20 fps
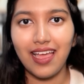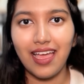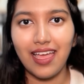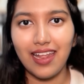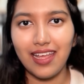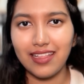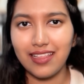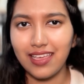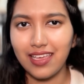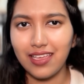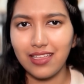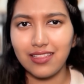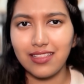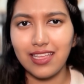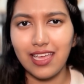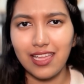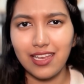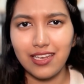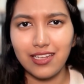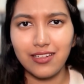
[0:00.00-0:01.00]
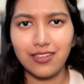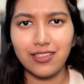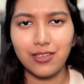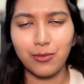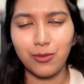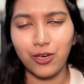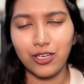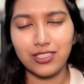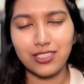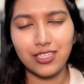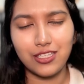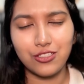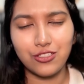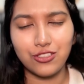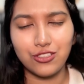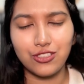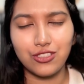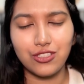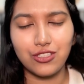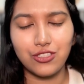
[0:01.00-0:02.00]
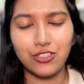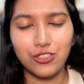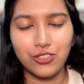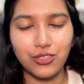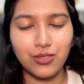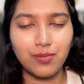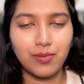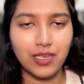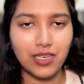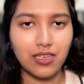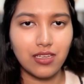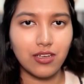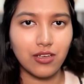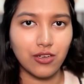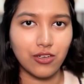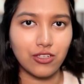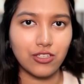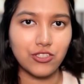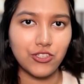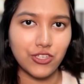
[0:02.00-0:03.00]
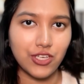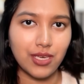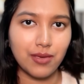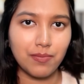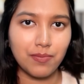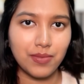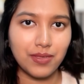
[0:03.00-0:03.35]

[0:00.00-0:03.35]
And I think then the voice agent should be in a good shape.